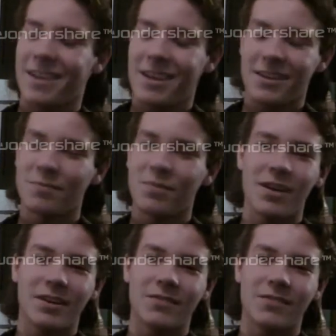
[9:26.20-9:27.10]

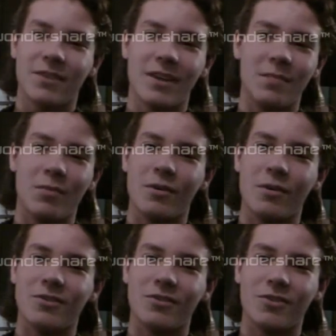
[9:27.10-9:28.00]
Xbox
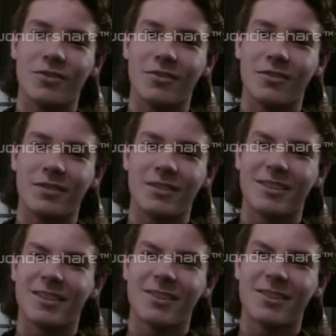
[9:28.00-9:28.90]
fanboys
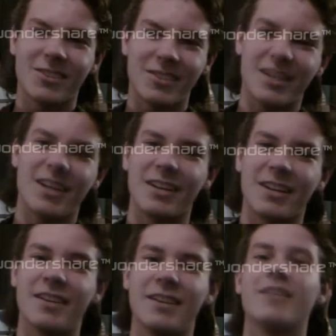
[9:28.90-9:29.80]
they're just kind
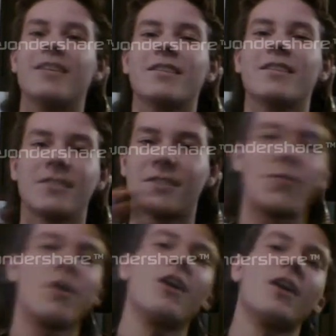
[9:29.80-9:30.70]
of idiots,
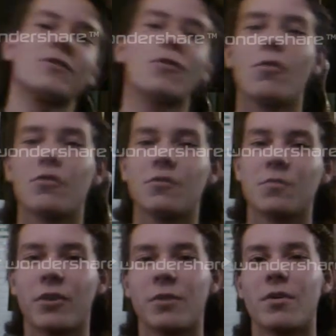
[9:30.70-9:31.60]
assholes,
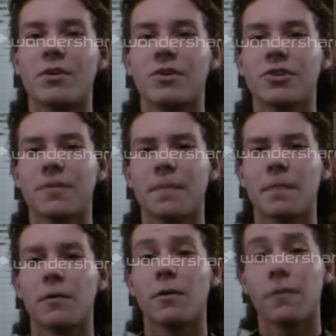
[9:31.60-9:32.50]
pretty much.
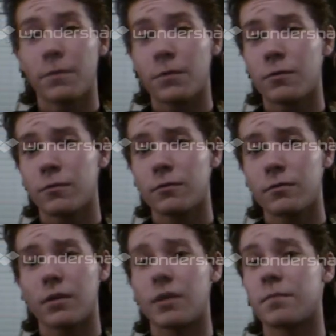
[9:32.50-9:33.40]
There are a few
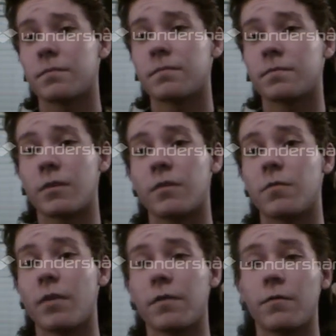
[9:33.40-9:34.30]
of
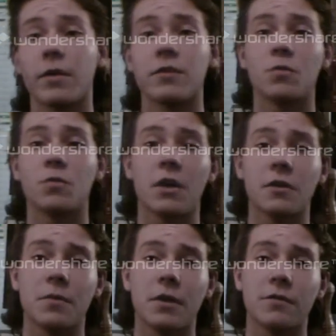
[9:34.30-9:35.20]
my friends who are
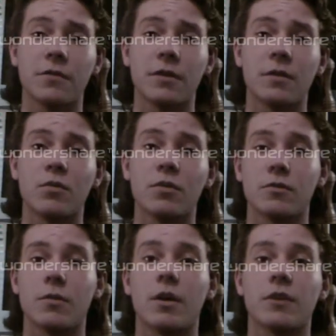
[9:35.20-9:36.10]
Xbox fanboys
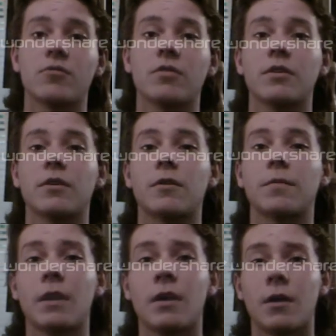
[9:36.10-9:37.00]
who actually,
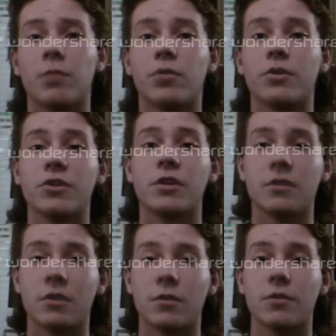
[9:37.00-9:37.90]
appreciate
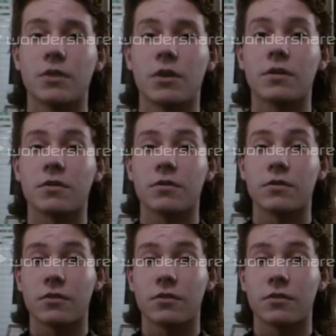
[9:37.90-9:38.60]
Sony's consoles.